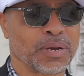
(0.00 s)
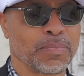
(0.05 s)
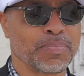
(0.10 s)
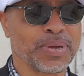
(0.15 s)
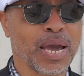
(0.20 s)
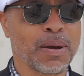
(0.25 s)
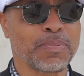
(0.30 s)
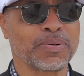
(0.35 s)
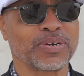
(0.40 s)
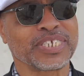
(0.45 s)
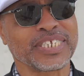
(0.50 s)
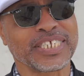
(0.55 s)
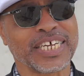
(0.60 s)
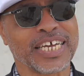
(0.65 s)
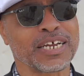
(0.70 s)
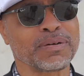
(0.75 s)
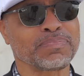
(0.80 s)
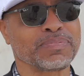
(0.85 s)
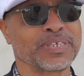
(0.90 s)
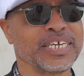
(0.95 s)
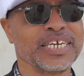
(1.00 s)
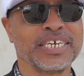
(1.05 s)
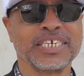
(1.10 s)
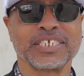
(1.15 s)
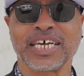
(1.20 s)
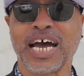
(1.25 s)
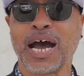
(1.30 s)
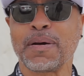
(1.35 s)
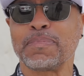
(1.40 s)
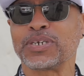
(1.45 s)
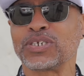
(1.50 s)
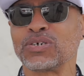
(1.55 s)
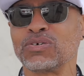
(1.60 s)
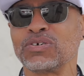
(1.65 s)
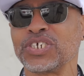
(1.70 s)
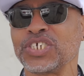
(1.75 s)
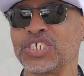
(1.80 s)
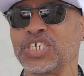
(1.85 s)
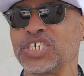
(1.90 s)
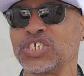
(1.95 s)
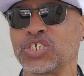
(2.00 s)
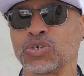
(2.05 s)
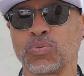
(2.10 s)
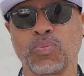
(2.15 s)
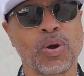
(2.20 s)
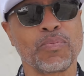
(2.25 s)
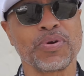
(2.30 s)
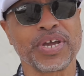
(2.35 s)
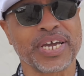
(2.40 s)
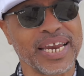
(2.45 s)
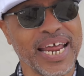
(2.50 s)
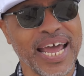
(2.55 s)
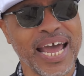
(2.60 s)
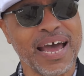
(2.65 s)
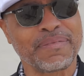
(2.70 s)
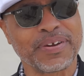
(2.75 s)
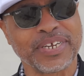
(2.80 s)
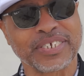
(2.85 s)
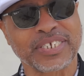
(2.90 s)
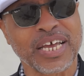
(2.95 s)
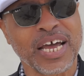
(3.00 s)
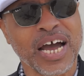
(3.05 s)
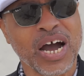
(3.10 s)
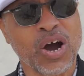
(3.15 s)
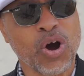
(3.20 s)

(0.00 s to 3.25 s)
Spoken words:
Be able to set up these opportunities to where we can have this